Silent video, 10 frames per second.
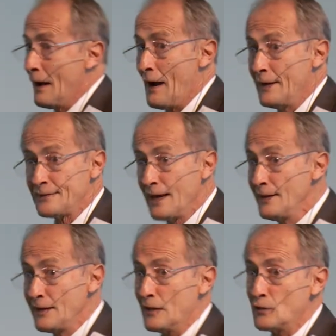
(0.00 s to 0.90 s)
I
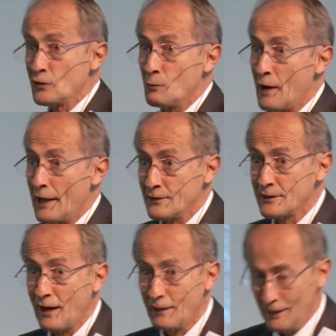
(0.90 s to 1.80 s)
sent in to my
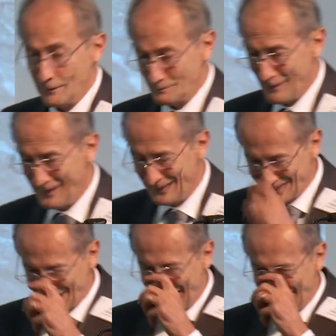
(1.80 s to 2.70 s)

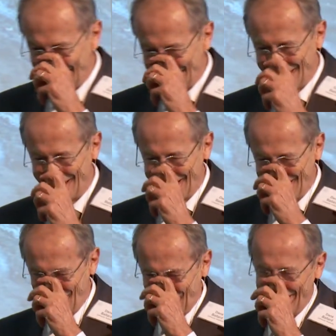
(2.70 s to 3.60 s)
title to
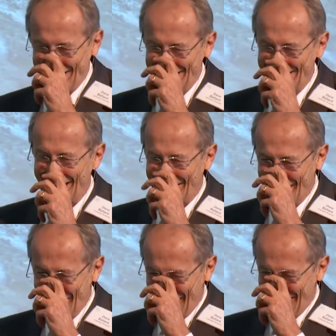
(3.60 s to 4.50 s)
ZIF, and they said,
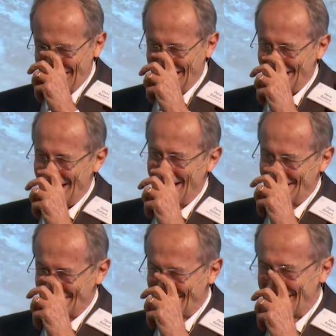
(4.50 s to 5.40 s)
I
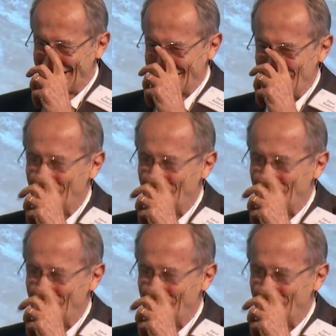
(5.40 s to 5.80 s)
don't think so.